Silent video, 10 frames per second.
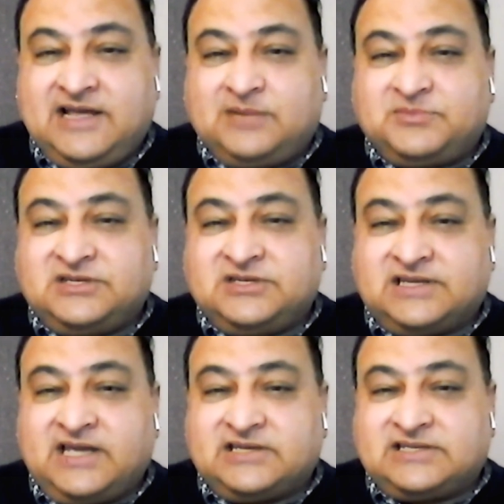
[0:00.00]
helps you to
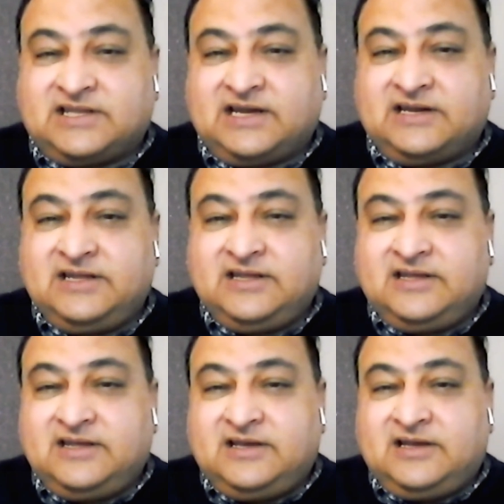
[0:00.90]
get to
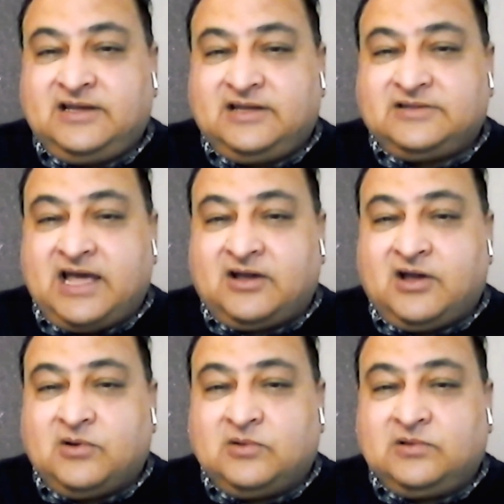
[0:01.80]
that
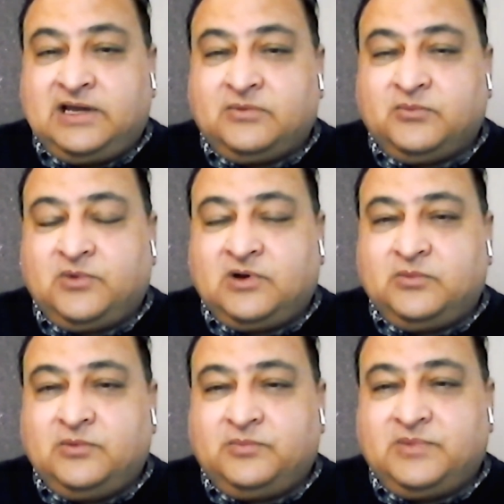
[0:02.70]
goal. And
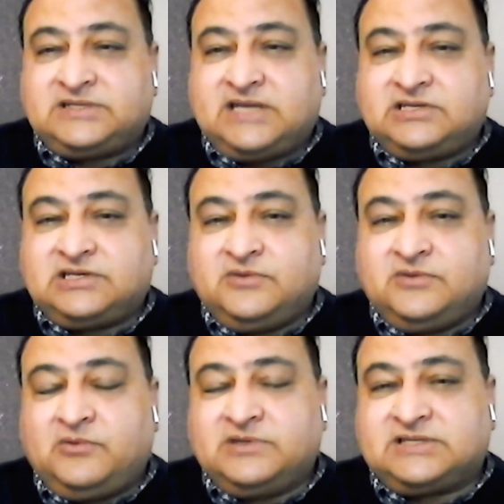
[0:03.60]
what we're
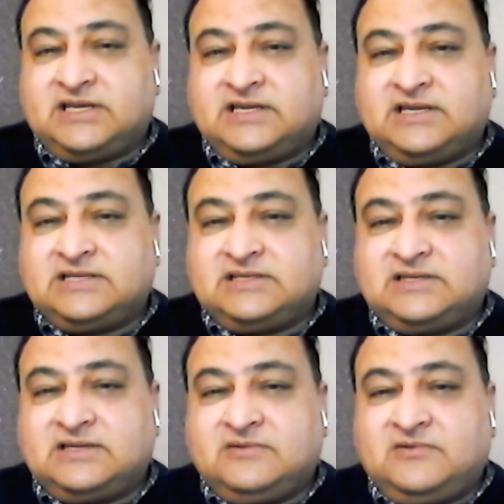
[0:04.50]
saying is
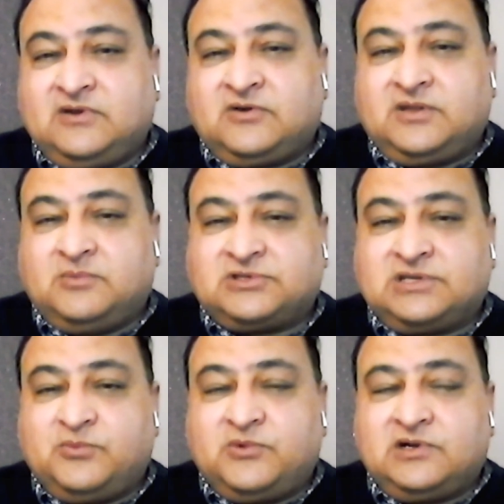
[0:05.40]
that we look at the
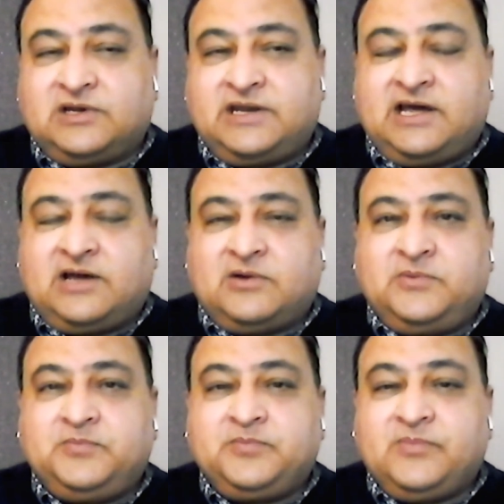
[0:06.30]
Muslim world now.